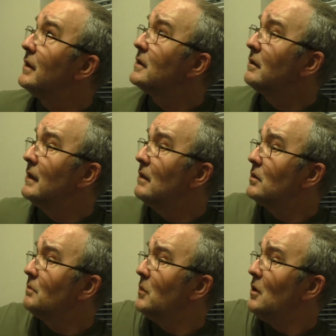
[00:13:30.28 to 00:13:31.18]
green screen. It
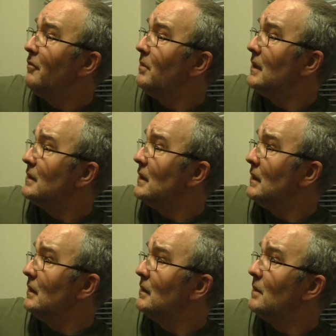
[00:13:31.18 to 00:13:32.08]
was bought for me as
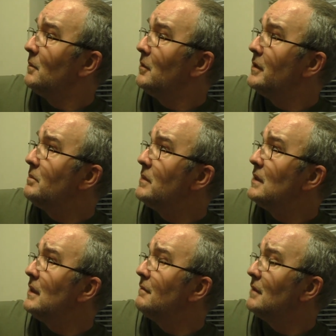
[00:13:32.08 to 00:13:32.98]
a Christmas
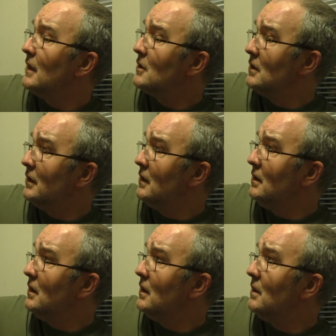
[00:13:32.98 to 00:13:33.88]
gift, actually.
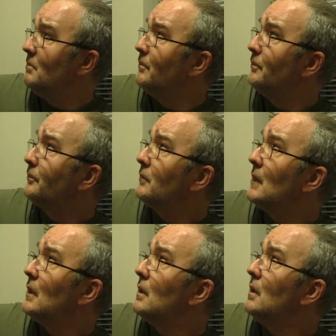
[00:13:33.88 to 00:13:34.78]
You
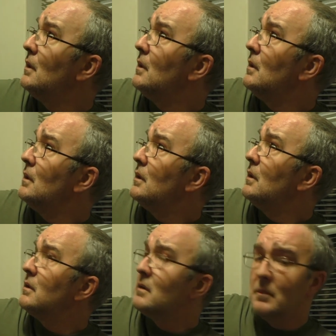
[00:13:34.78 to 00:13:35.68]

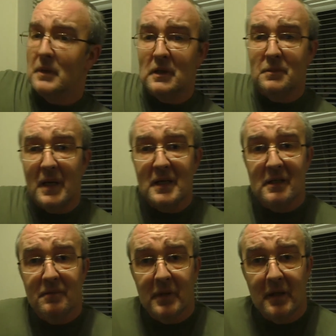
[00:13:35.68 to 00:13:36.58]
know, it's not been
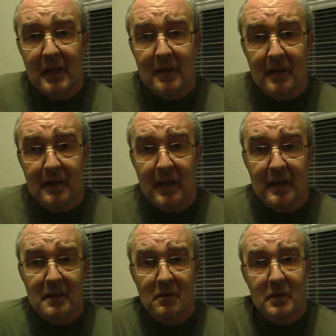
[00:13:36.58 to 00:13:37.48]
expensive, but at the end of the day,
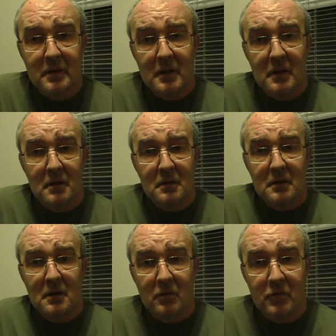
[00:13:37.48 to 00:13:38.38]
as long as you're
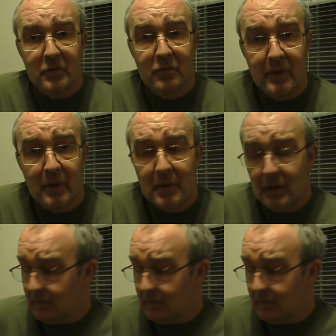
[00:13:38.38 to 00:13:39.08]
not rough with them and